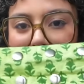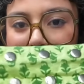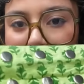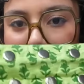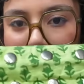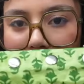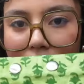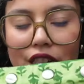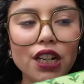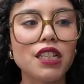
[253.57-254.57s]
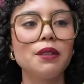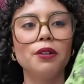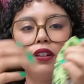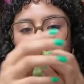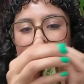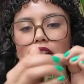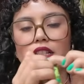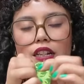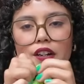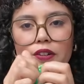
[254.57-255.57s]
that it's fully adjustable.
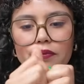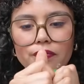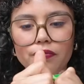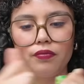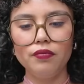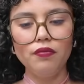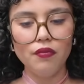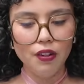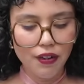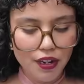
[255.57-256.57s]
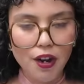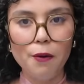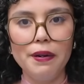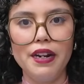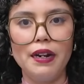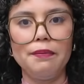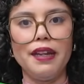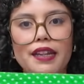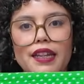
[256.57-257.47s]
So when you open it up like